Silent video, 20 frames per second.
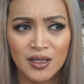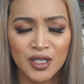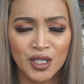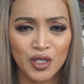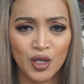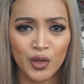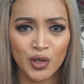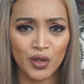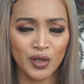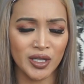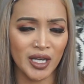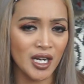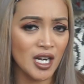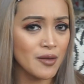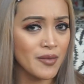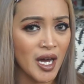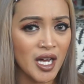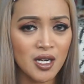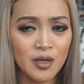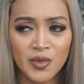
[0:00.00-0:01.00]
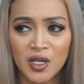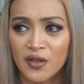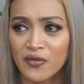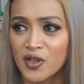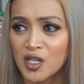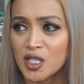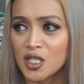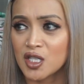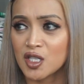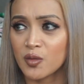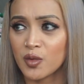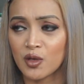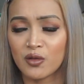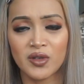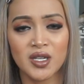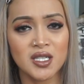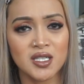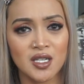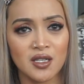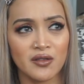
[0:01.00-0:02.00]
You know, you're getting mad at me for a stupid
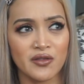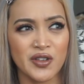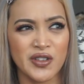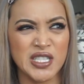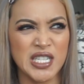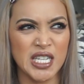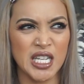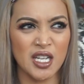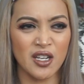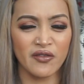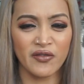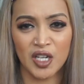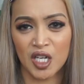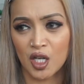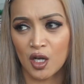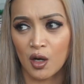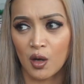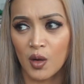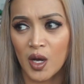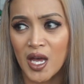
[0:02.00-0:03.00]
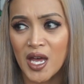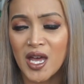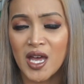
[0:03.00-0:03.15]
reason for taking a video.